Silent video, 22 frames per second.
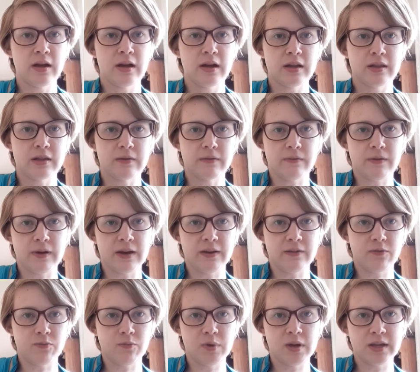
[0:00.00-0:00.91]
the
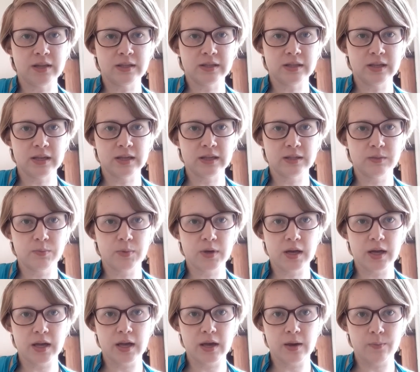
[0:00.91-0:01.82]
5 pieces.
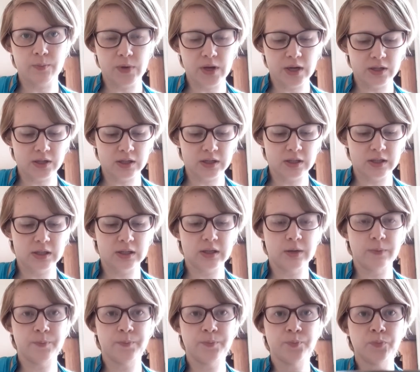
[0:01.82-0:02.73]
But yep, I just
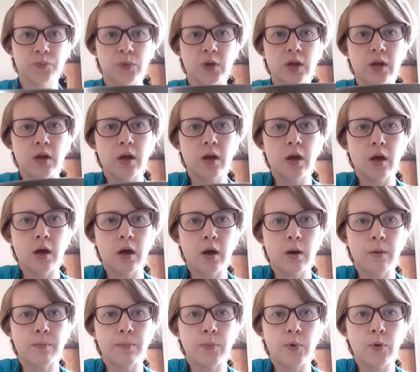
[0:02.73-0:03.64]

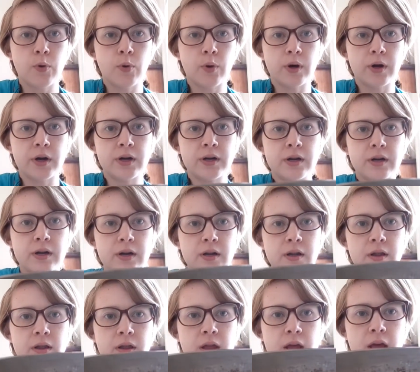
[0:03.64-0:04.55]
poured
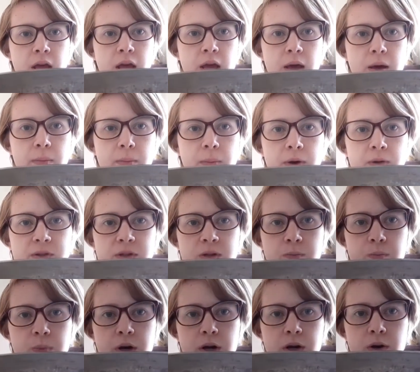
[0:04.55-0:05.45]
the
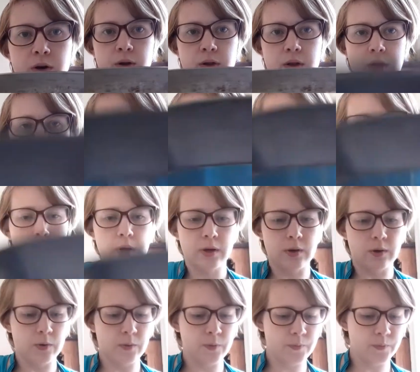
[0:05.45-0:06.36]
melted butter the
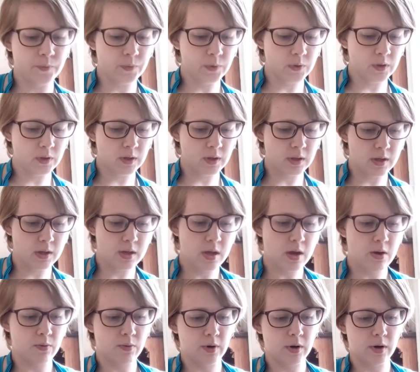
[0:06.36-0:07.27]
oil
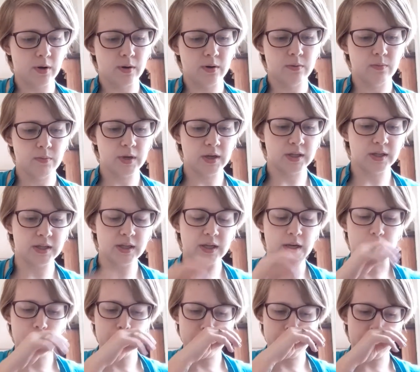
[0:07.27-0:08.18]
that were mixed
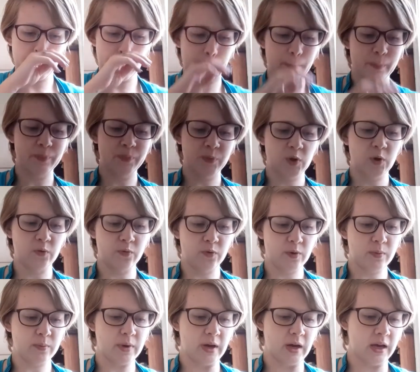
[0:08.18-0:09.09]
together over
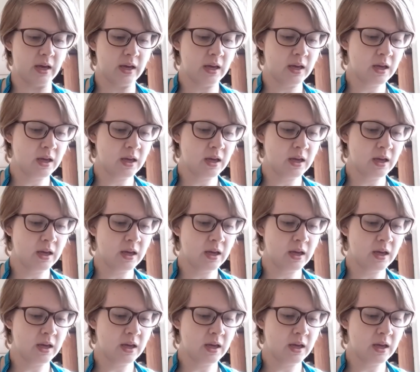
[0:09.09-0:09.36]
my